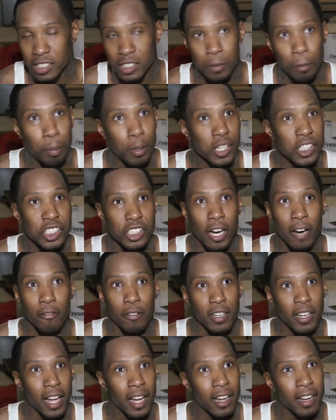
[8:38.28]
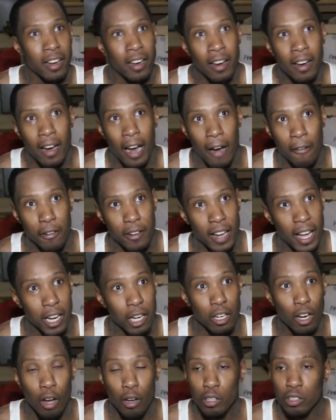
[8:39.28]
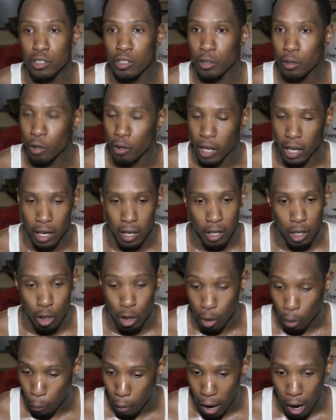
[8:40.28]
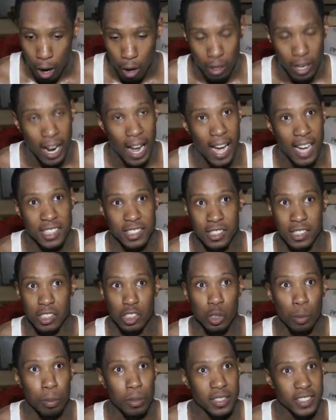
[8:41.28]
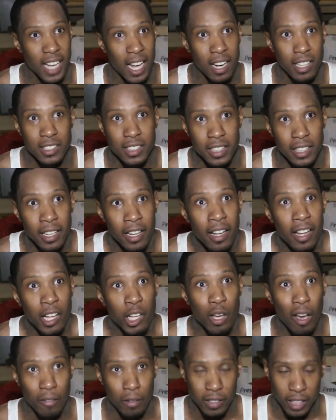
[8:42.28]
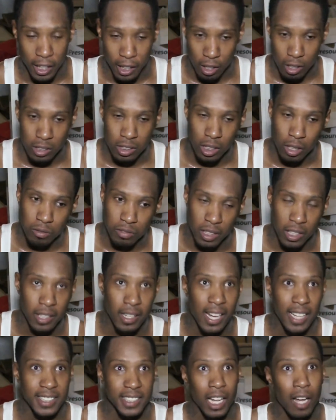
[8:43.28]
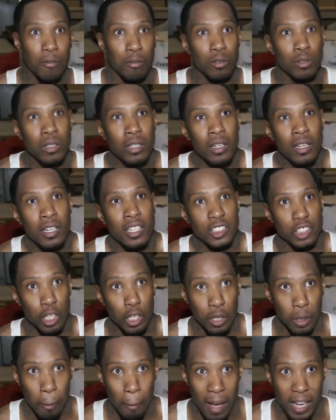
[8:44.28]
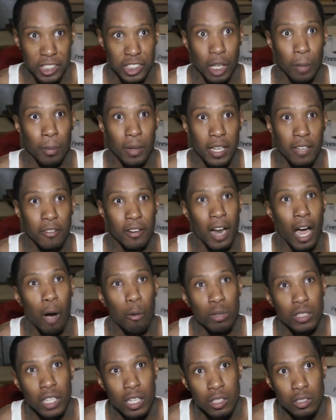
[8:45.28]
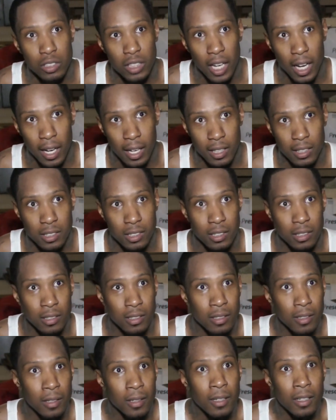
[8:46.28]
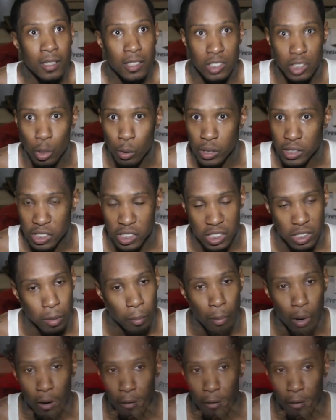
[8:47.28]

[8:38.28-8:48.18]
it's a push every day. Every day, you know, you're around guys that are super talented. You have to take yourself to the next level so you can match up even out with those guys. So it's just a